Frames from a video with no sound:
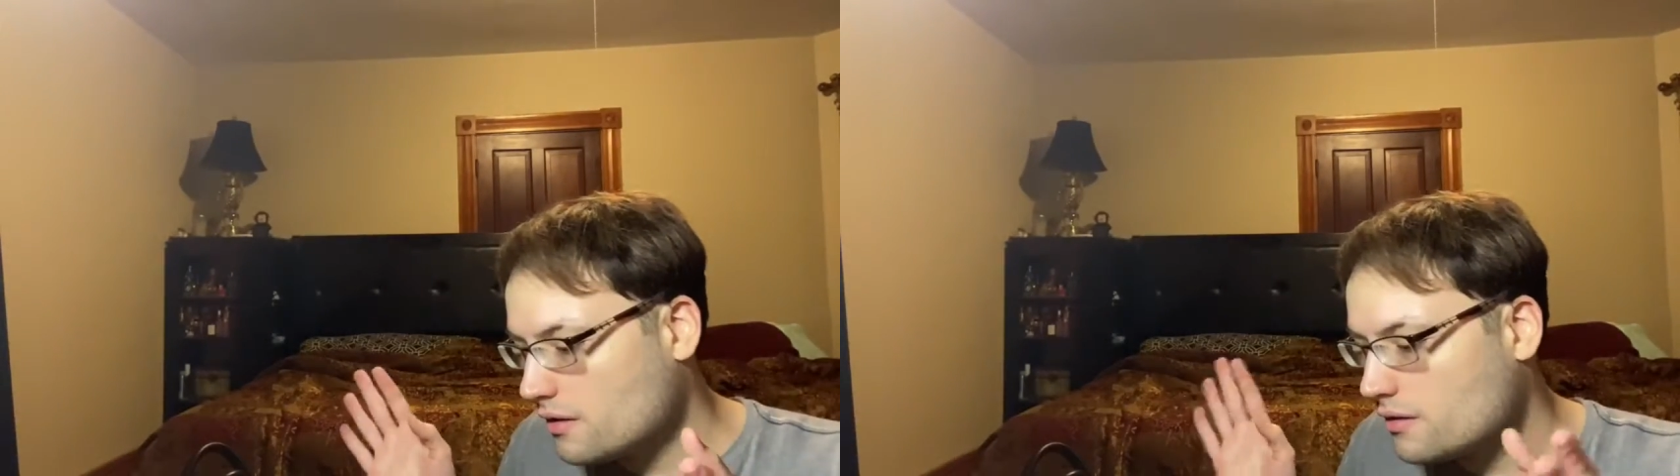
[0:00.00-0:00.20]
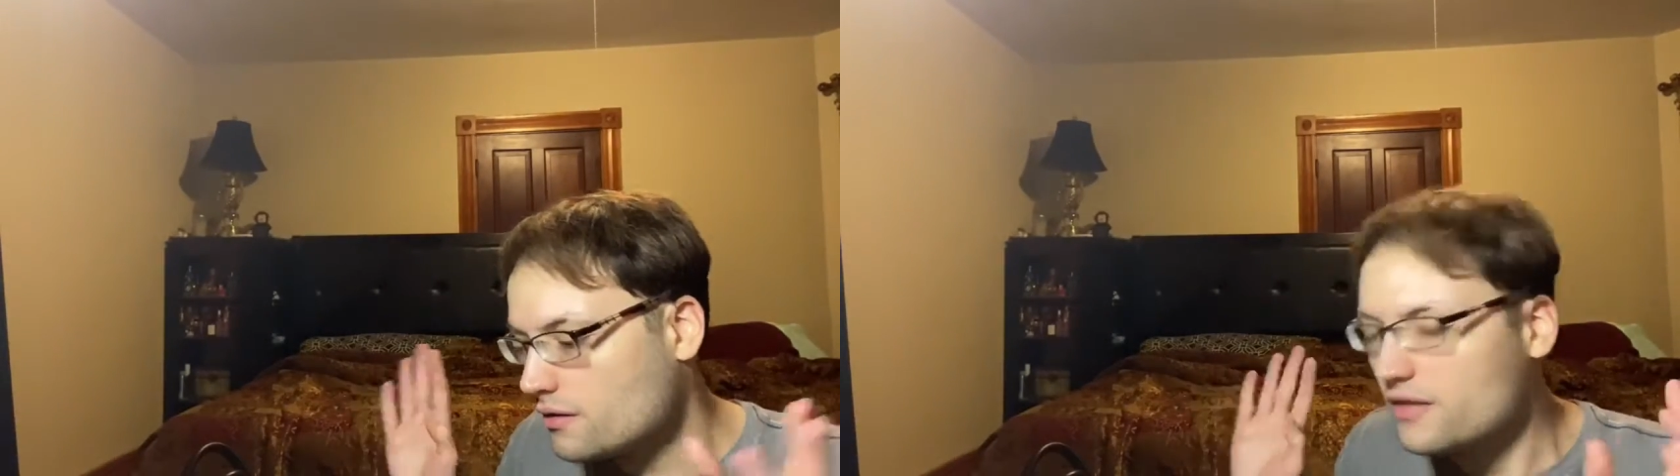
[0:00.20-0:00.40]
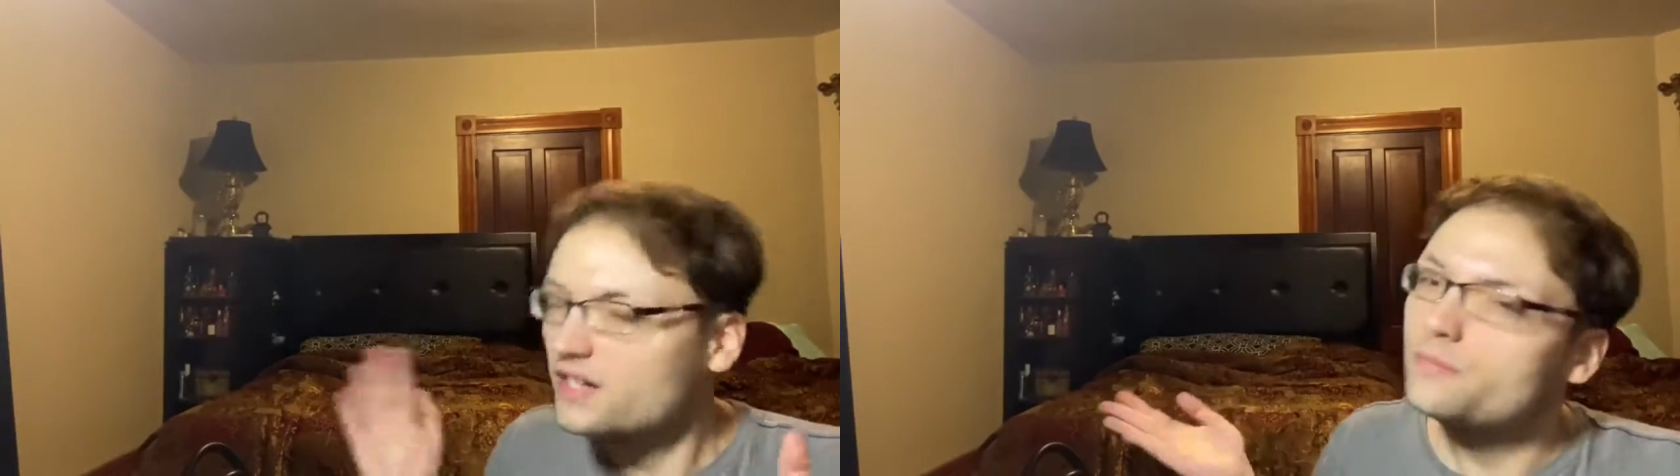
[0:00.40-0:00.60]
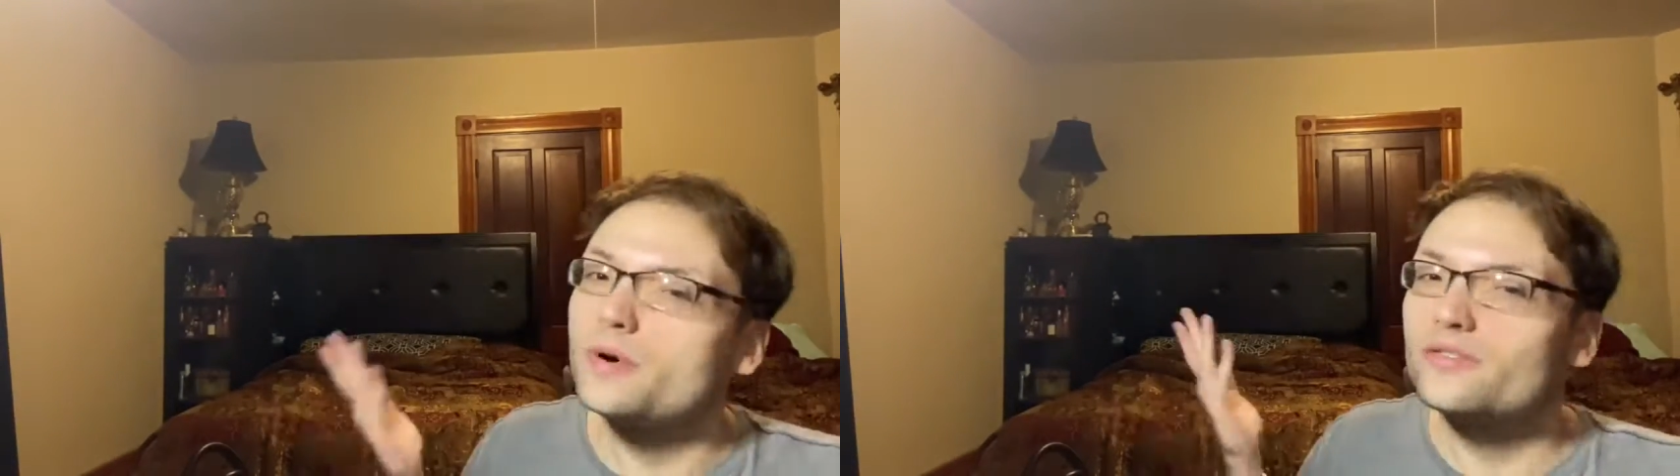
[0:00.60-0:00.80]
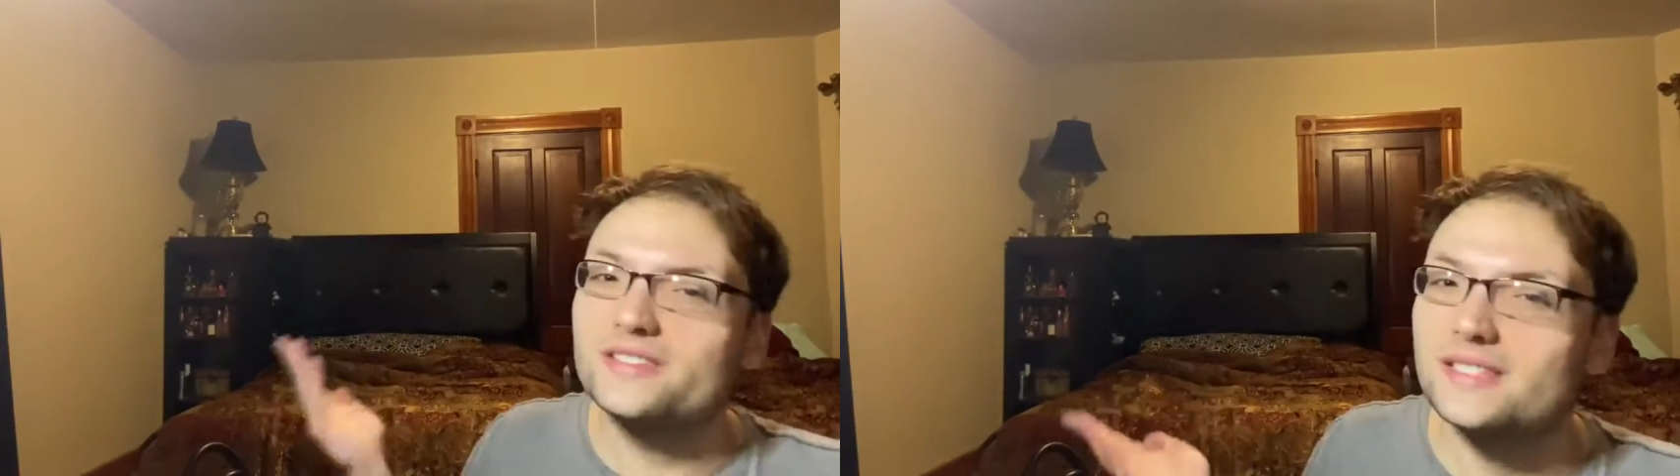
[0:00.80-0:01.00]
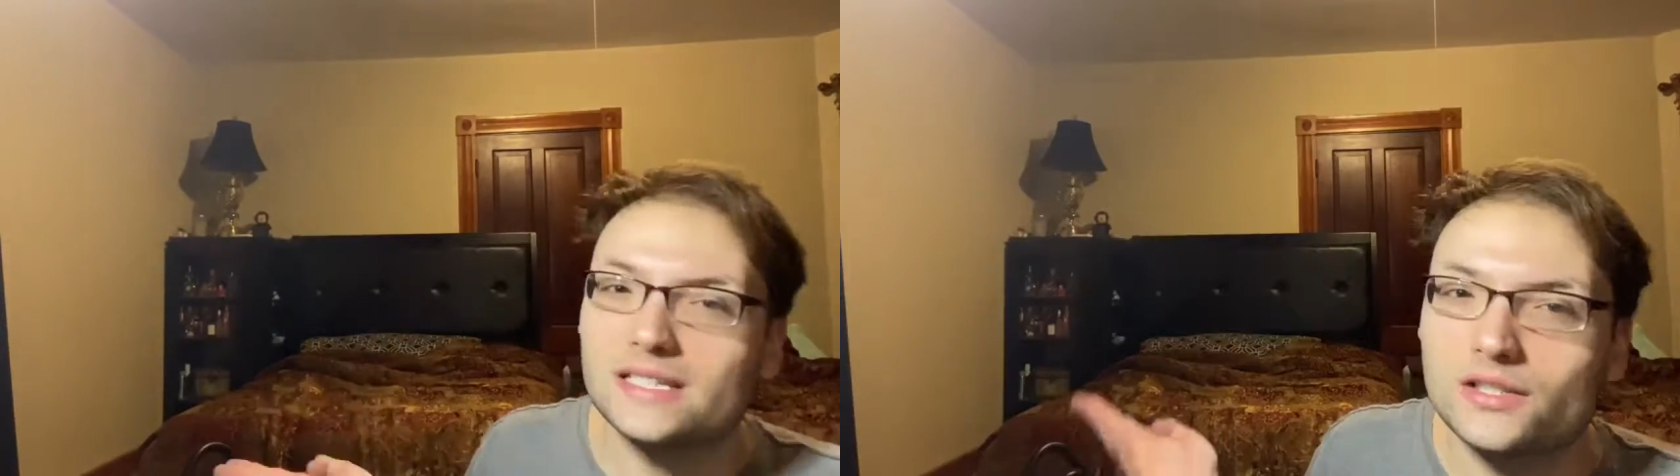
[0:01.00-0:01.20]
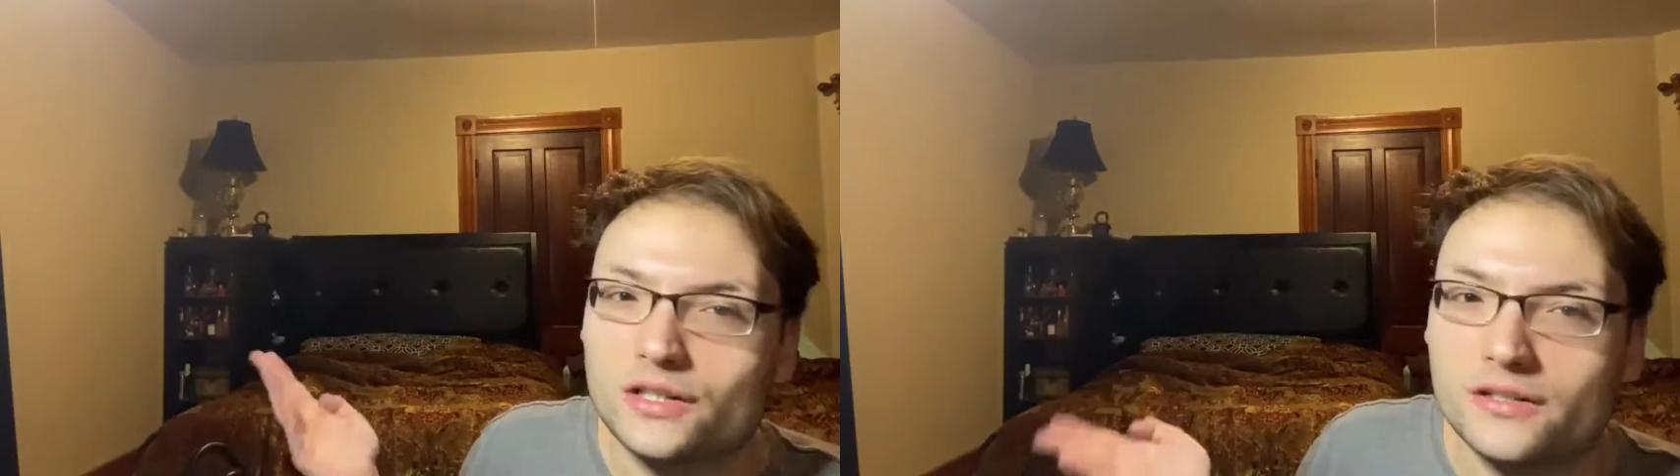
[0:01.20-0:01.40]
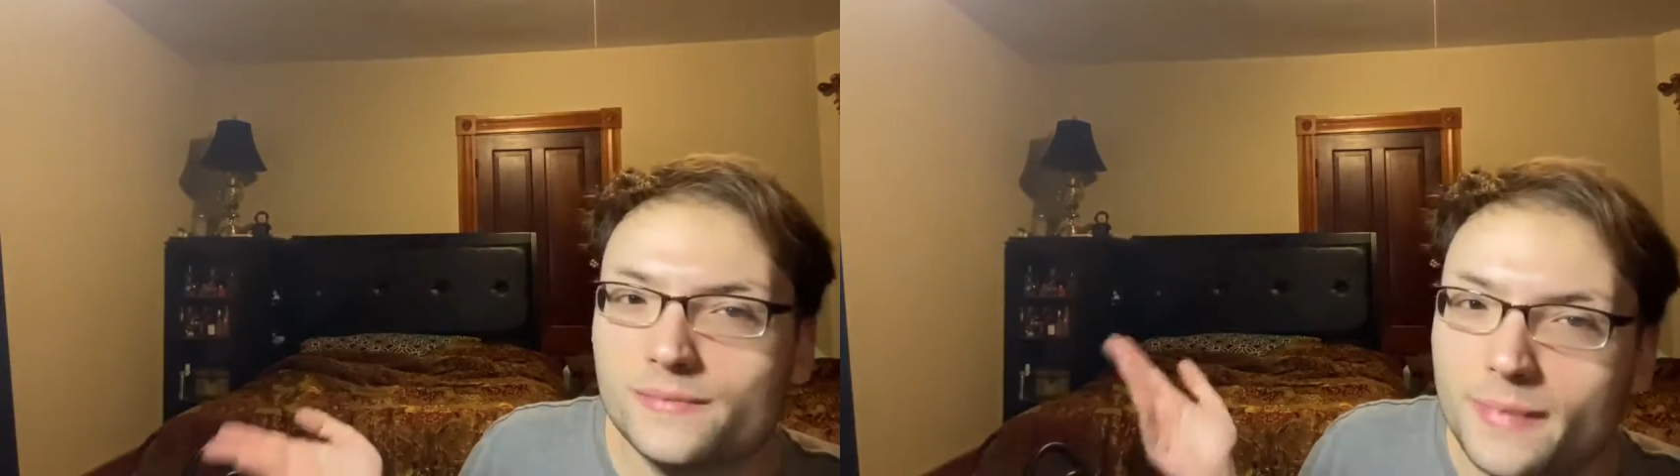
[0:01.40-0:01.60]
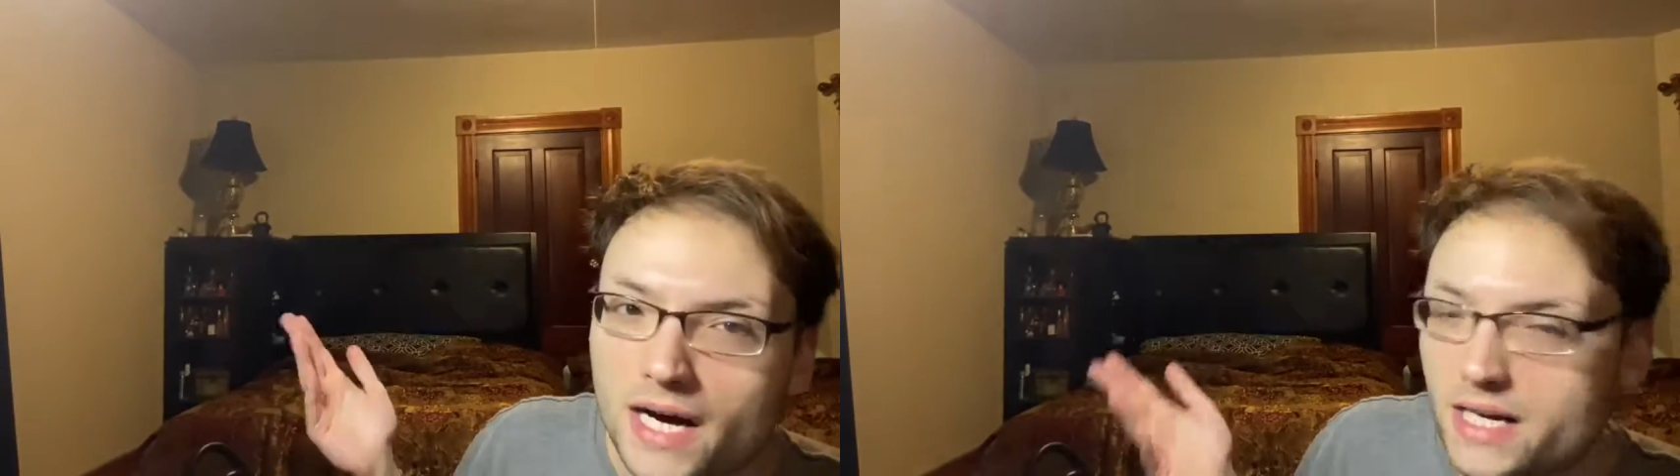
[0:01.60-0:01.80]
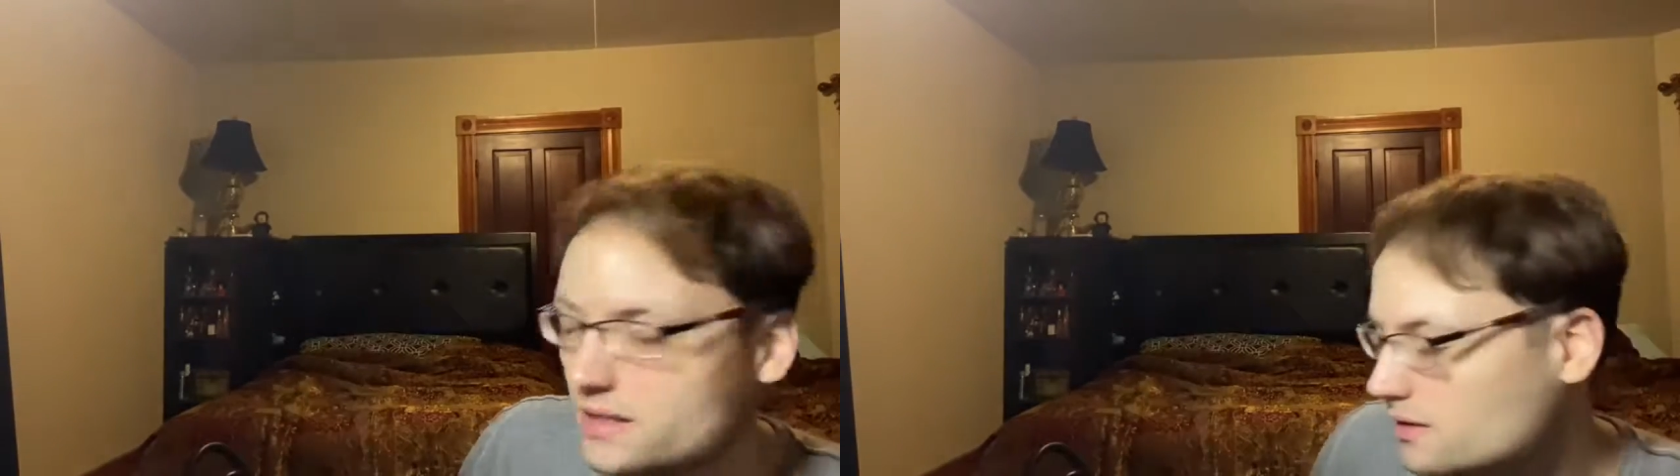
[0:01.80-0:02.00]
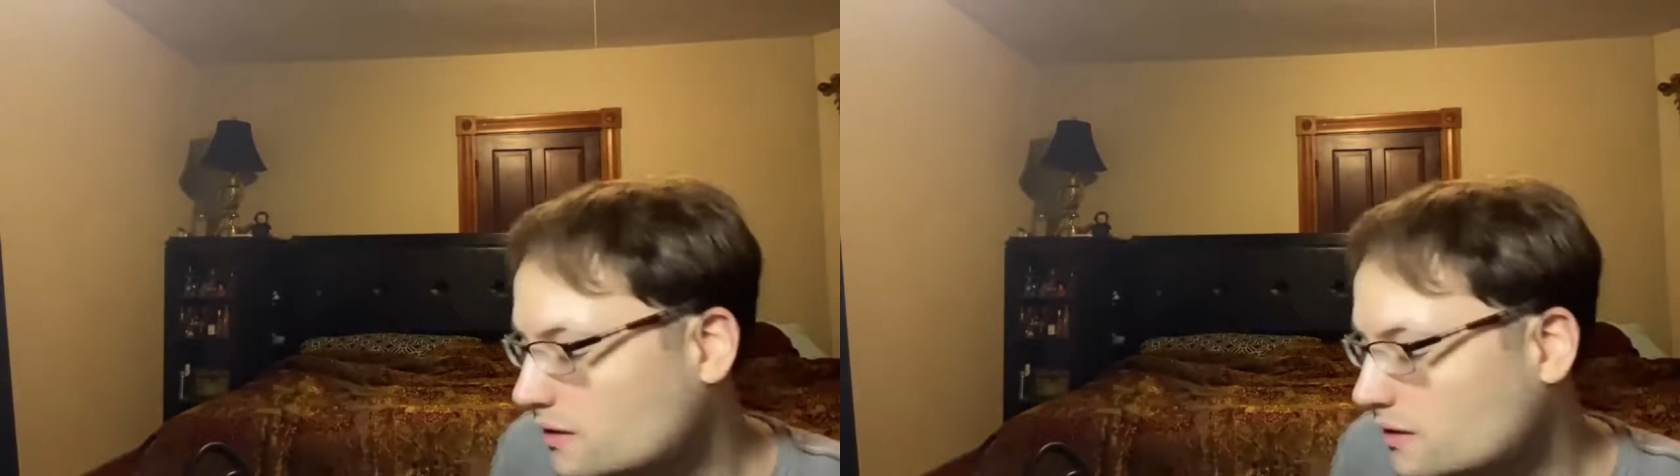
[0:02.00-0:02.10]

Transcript: they're both sisters, but